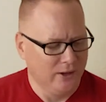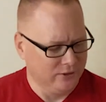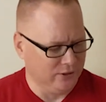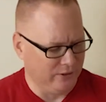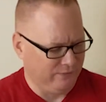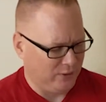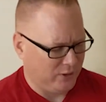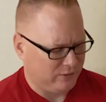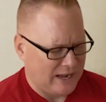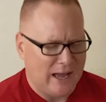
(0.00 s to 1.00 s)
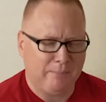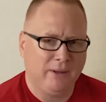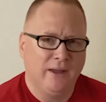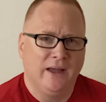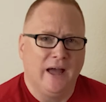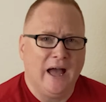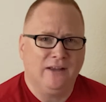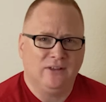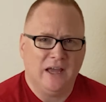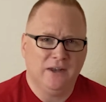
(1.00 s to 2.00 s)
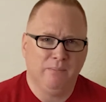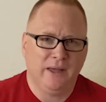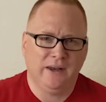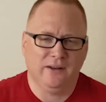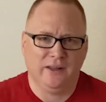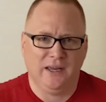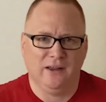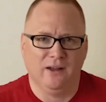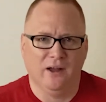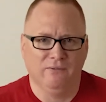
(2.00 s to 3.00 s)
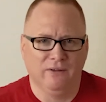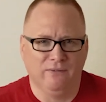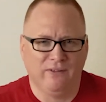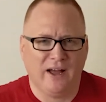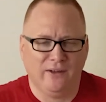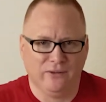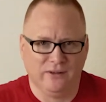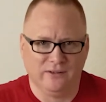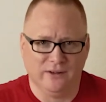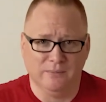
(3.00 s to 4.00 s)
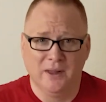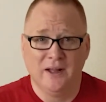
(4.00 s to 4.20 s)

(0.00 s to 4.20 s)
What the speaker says: So the Photos app acts independently of the file system.